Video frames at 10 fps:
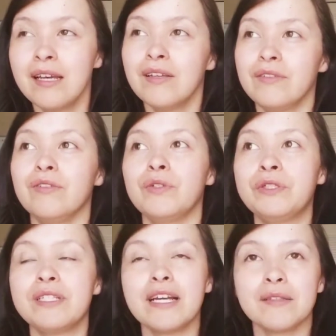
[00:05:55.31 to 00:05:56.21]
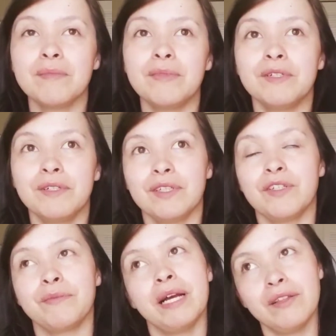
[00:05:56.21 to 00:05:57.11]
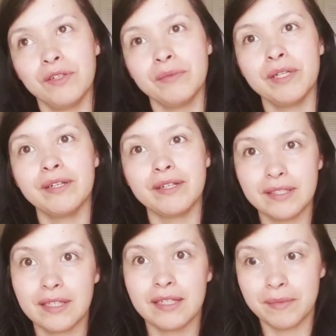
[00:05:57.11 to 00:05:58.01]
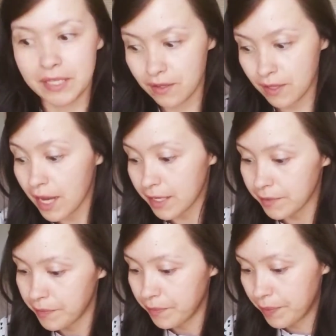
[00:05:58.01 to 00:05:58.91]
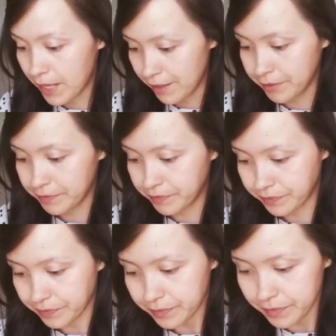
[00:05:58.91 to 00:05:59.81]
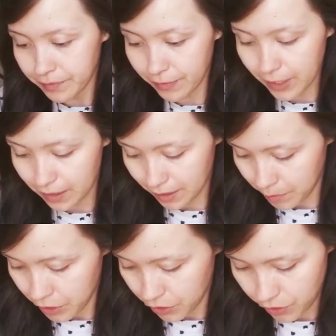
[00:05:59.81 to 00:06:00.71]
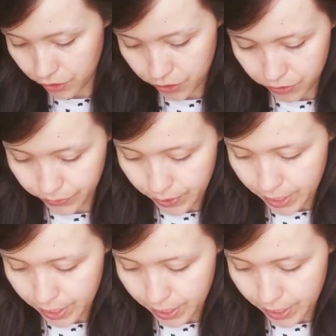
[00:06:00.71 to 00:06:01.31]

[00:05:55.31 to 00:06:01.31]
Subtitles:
So your textbook, your math homework is going to be online. But let me show you